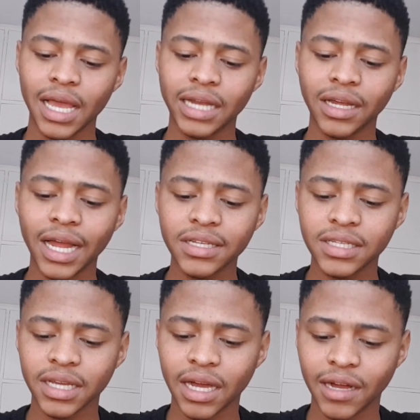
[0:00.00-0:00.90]
And I like to
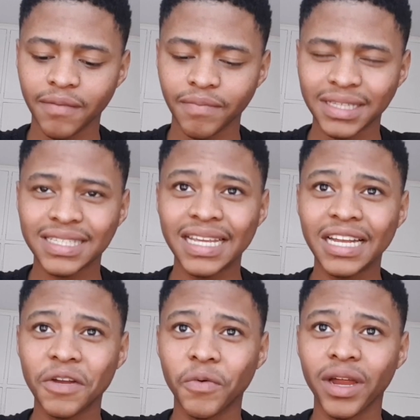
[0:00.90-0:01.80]
say that's
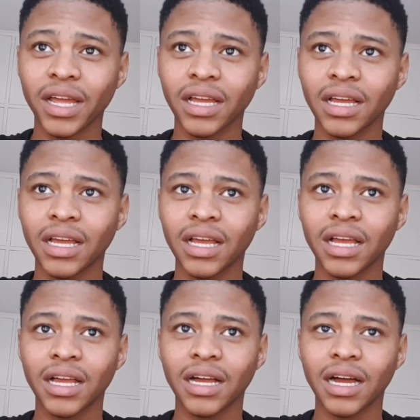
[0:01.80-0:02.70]
simply where
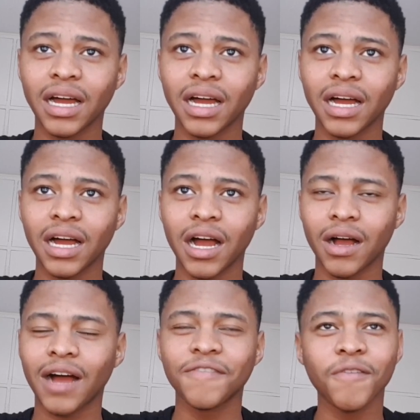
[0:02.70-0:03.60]

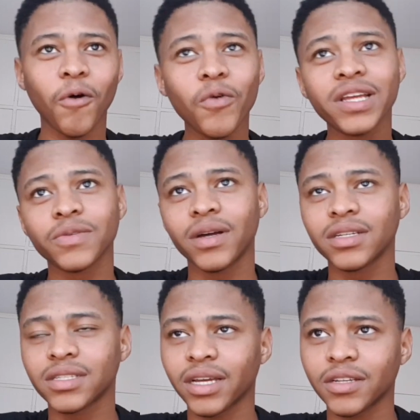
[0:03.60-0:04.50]
I've always
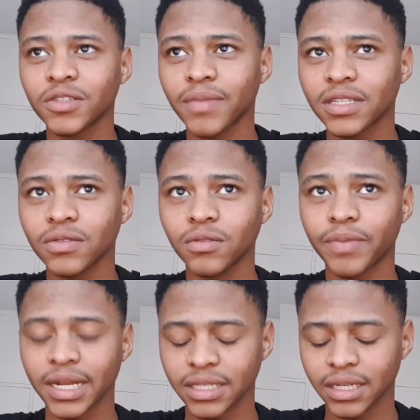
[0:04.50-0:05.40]
wanted to get into med school
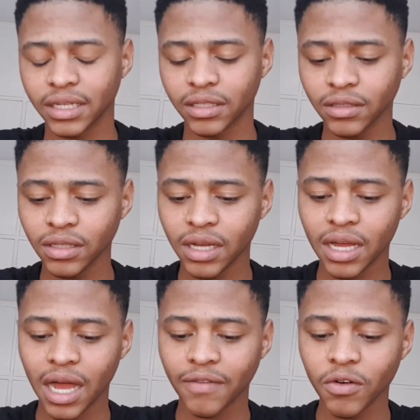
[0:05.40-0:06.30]
practically, you know.
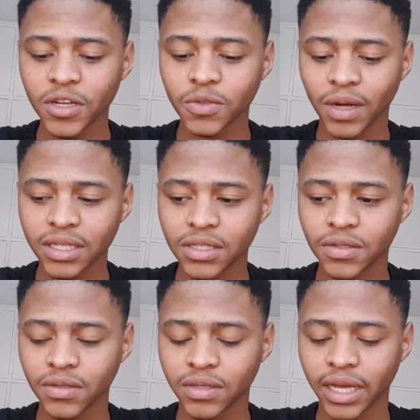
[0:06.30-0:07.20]
I've always wanted
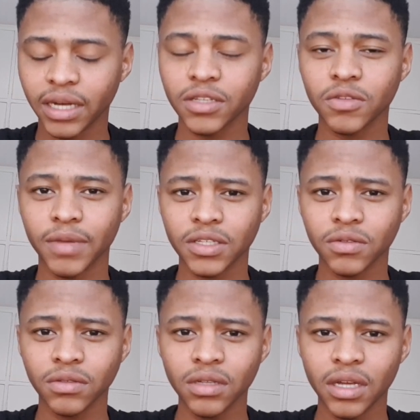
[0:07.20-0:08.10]
to get into med
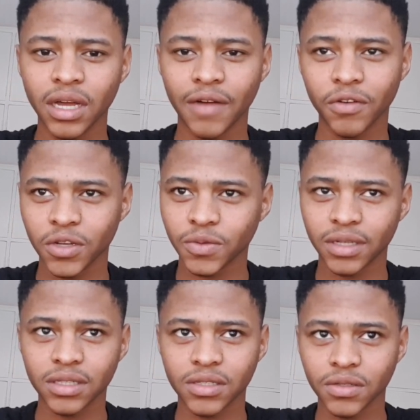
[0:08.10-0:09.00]
school. I've always
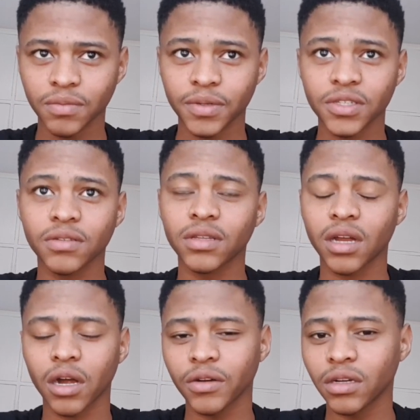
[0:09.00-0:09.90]
wanted to pursue the
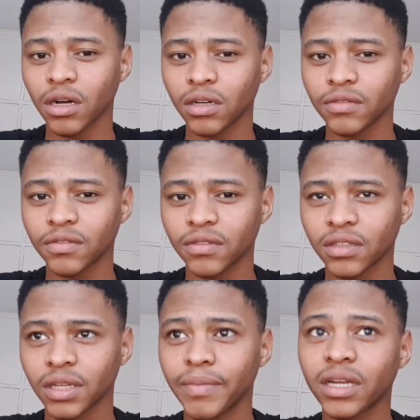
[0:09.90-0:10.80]
career of
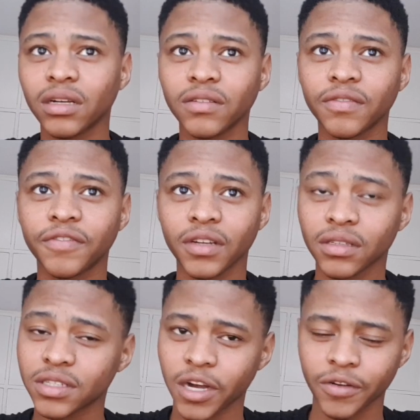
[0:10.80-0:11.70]
the medical
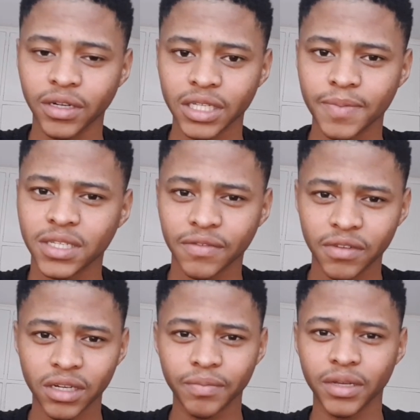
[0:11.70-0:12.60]
field career,
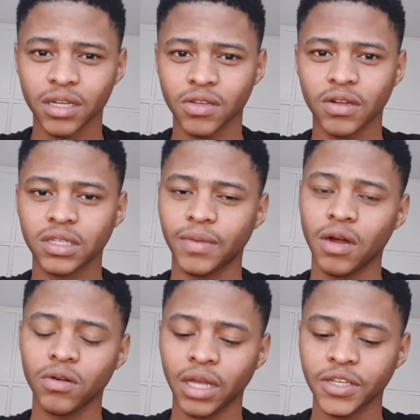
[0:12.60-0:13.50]
specifically being a doctor my
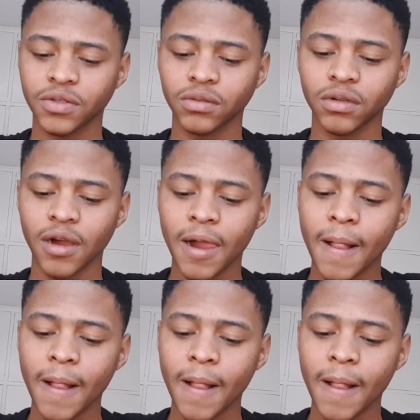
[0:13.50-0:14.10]
whole high school.